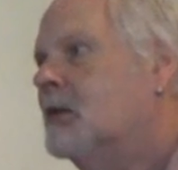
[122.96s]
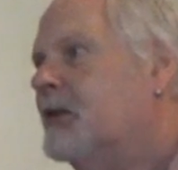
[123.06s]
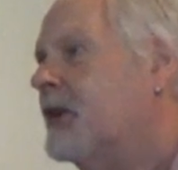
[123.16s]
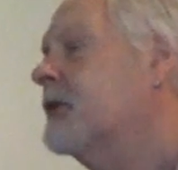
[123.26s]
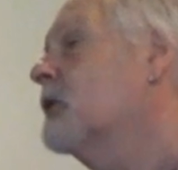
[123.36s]

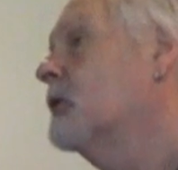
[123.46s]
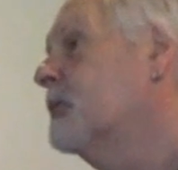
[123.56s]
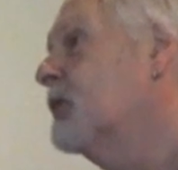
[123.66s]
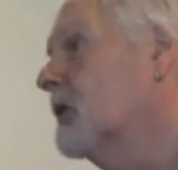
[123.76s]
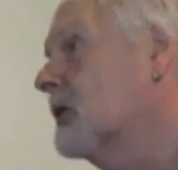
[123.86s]
such a good
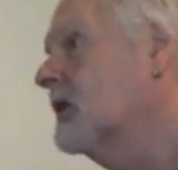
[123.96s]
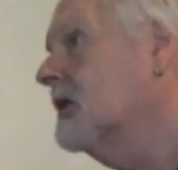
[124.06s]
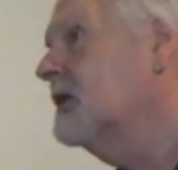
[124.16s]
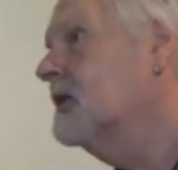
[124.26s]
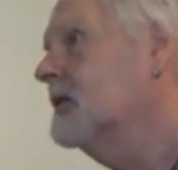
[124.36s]
book.
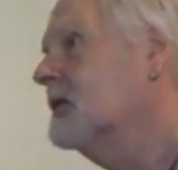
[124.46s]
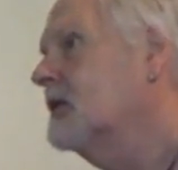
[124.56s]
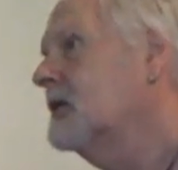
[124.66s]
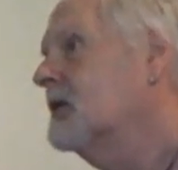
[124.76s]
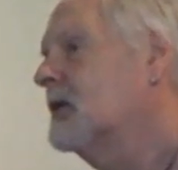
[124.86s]

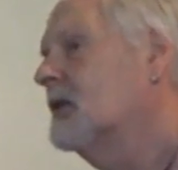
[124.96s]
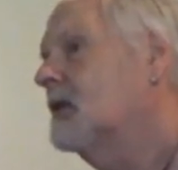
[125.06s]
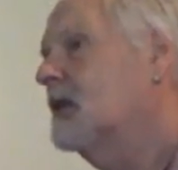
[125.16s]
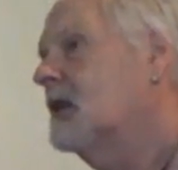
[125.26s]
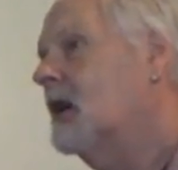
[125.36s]

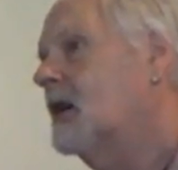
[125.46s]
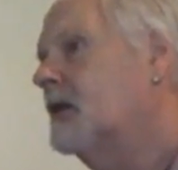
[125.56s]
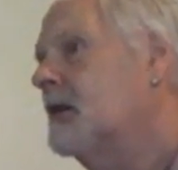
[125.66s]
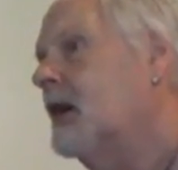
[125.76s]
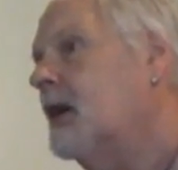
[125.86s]
And
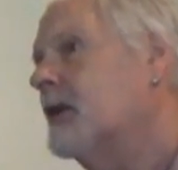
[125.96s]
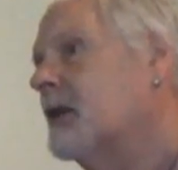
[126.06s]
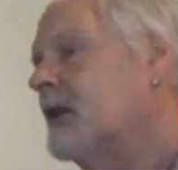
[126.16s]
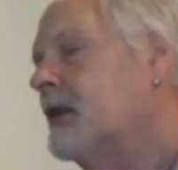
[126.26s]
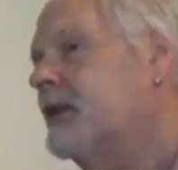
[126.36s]
the other
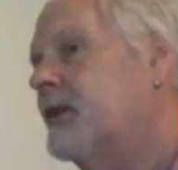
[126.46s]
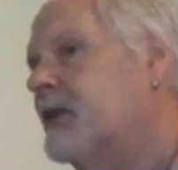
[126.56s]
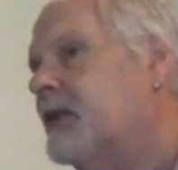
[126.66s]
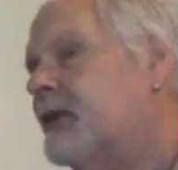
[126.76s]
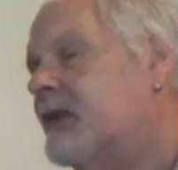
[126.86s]
is that